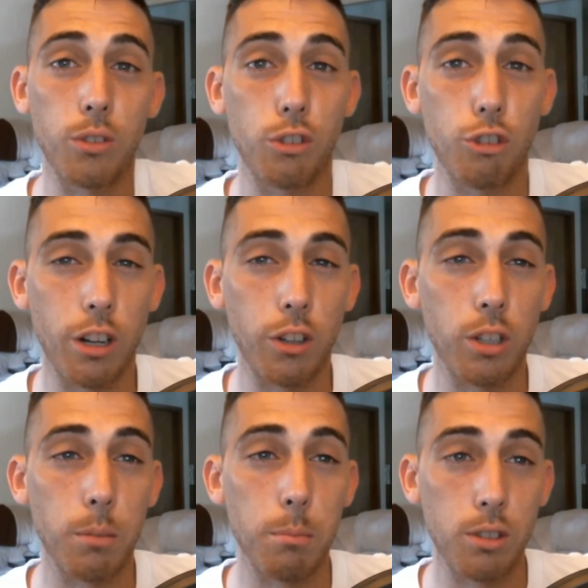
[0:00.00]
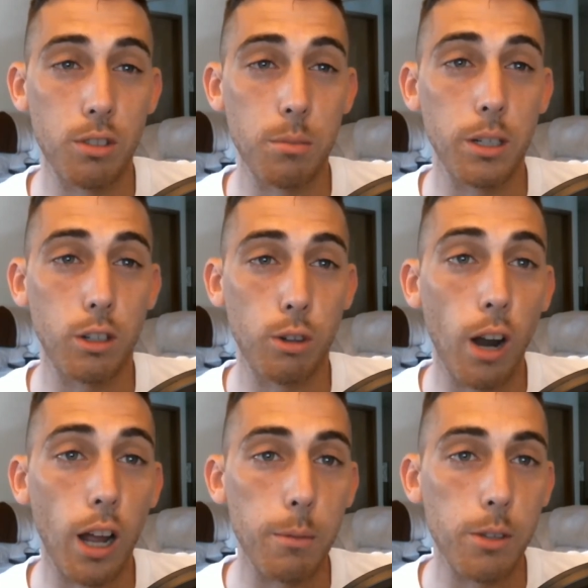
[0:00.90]
is generally a misdemeanor
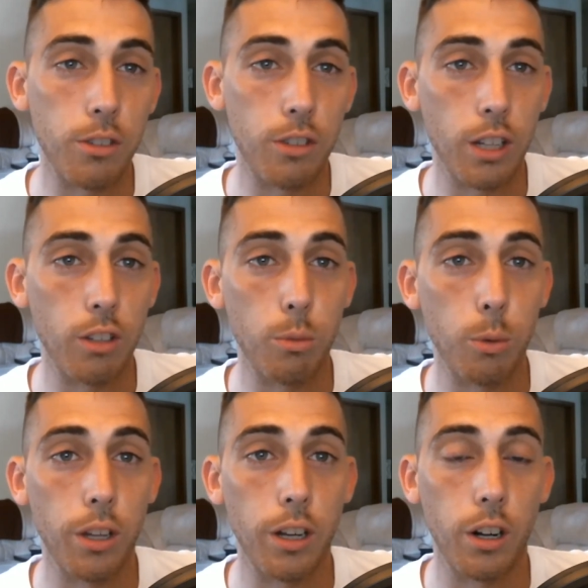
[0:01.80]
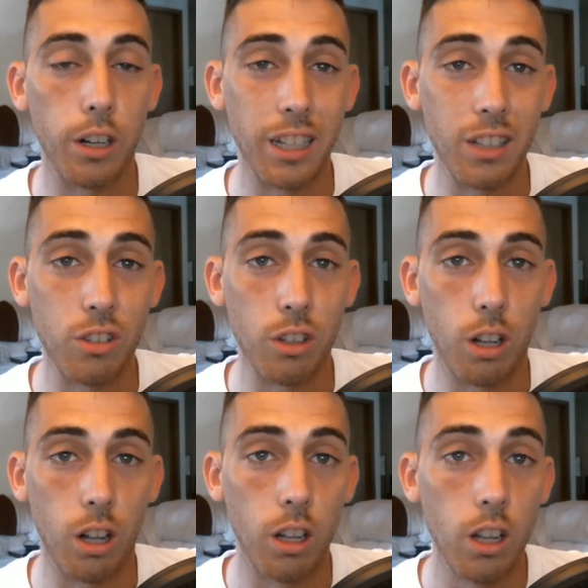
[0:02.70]
crime in the states where they are against the
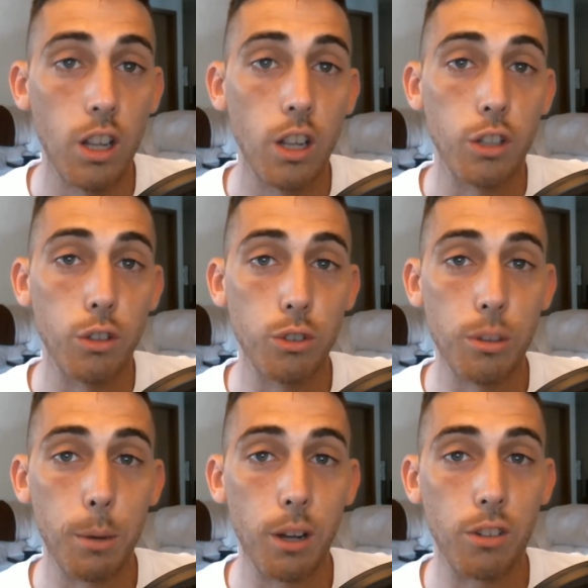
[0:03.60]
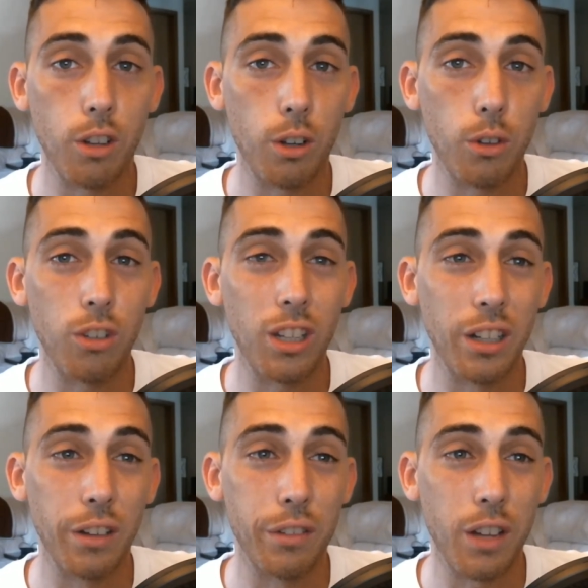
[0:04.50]
law, using brass knuckles in
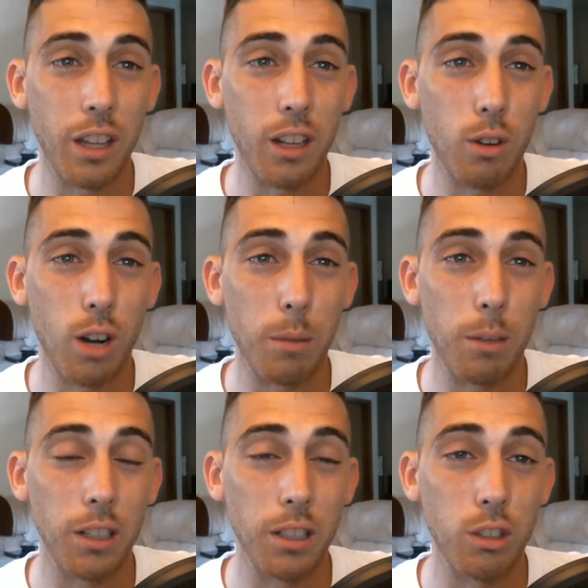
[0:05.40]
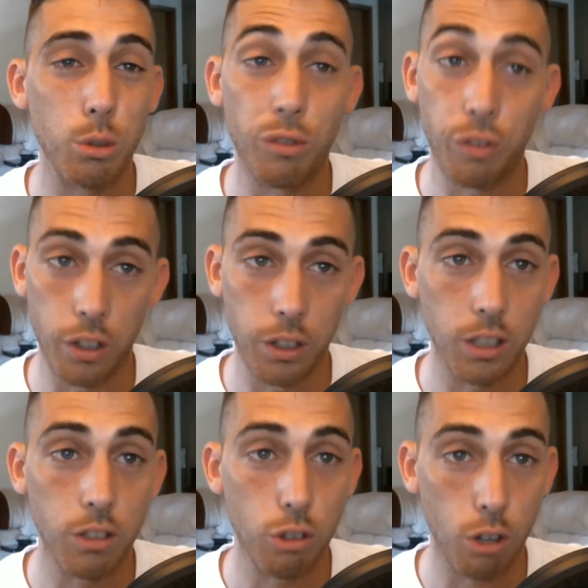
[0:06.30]
a violent crime can lead to felony
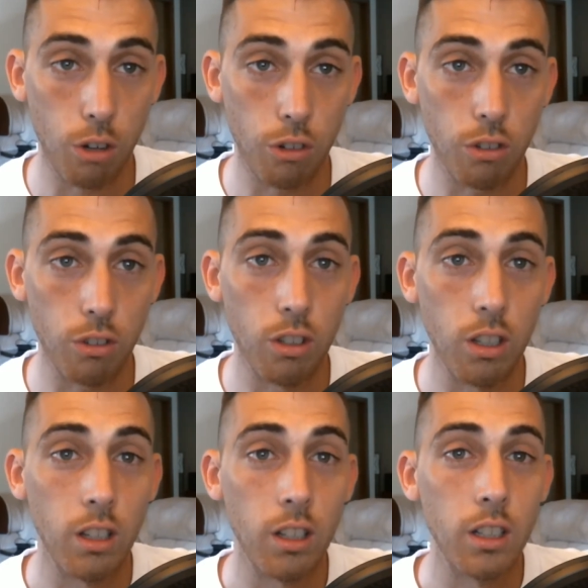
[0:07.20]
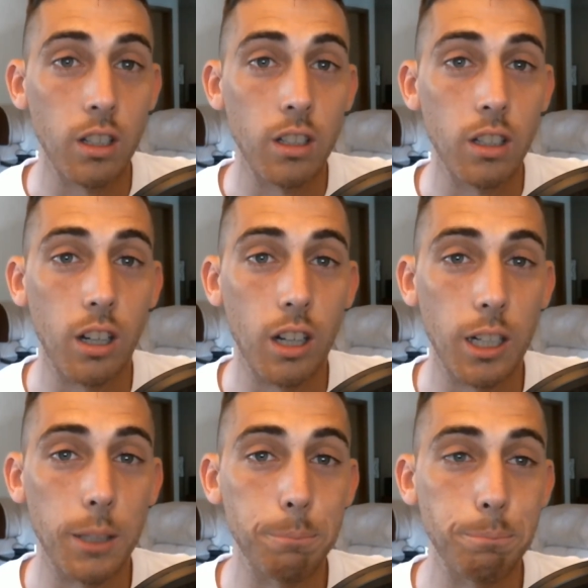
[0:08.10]
charges.
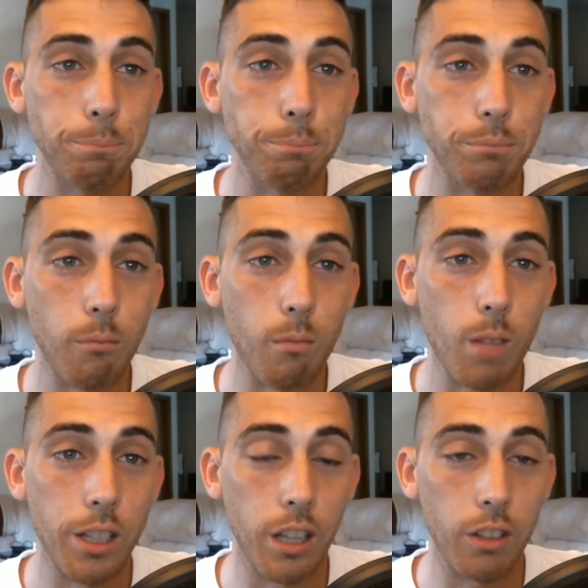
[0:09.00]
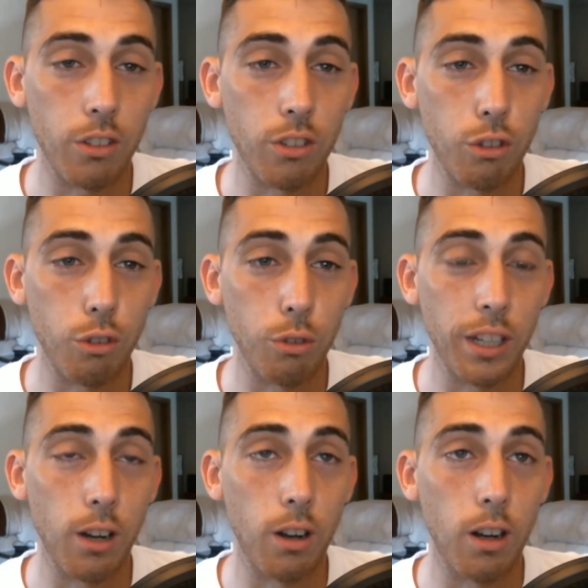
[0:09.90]
Yes, so they
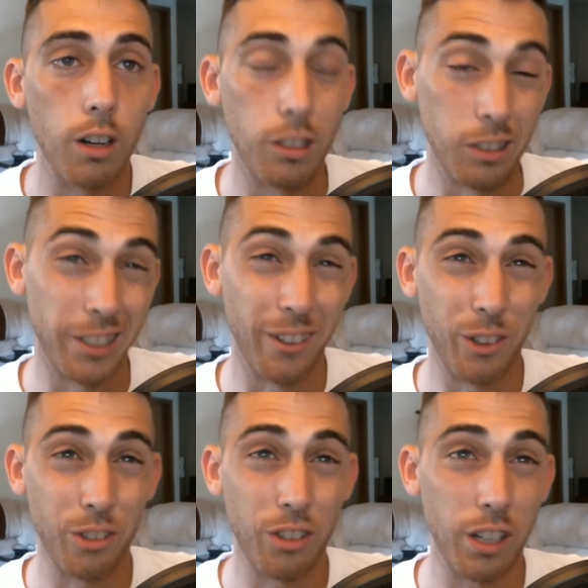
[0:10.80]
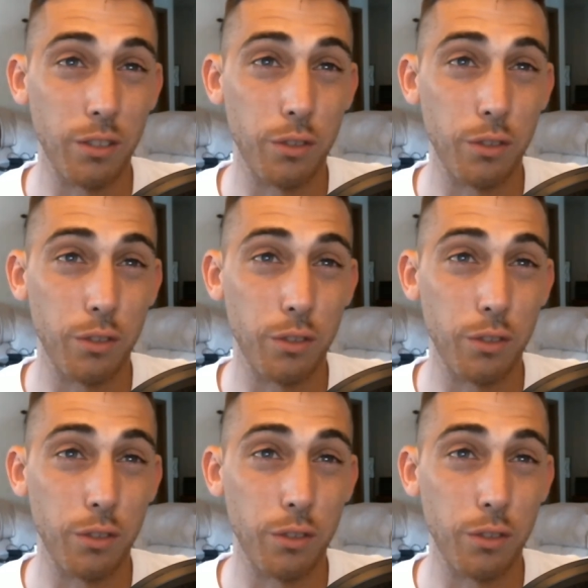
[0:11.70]
are illegal in the state